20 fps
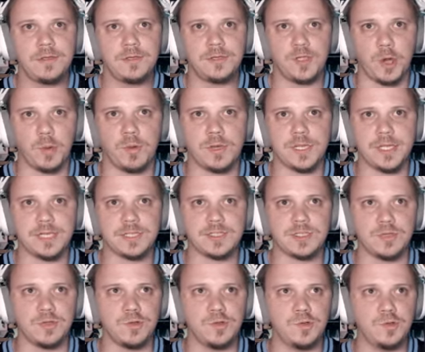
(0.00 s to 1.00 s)
Don't want to get
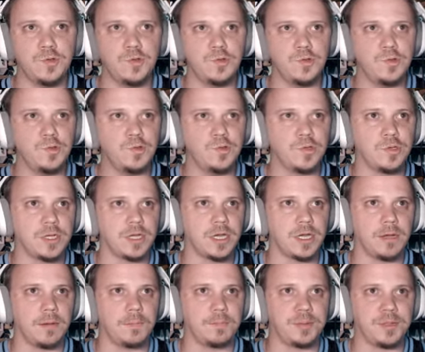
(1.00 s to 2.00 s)
too
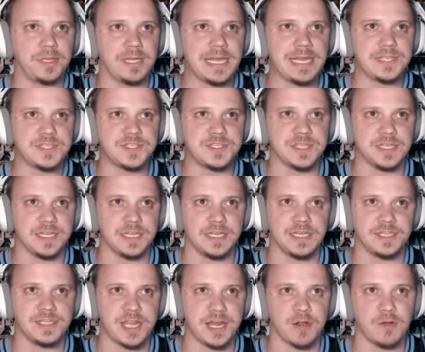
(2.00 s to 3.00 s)

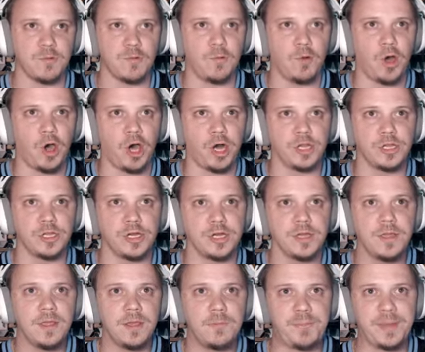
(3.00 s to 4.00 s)
complacent. Darren Waller,
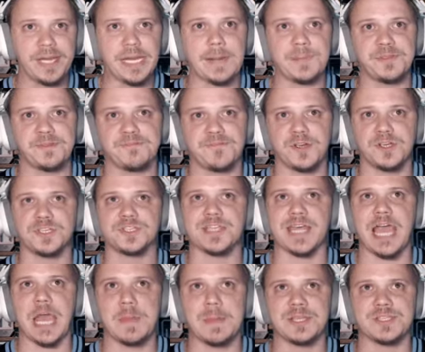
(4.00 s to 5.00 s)
pick up the first
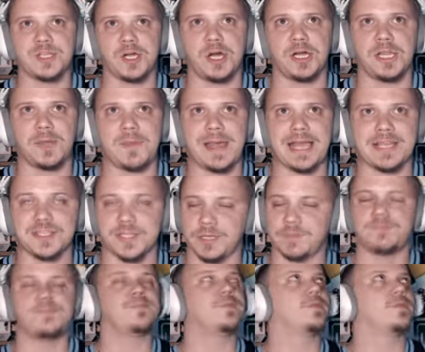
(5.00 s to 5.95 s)
down. That's all I'm asking.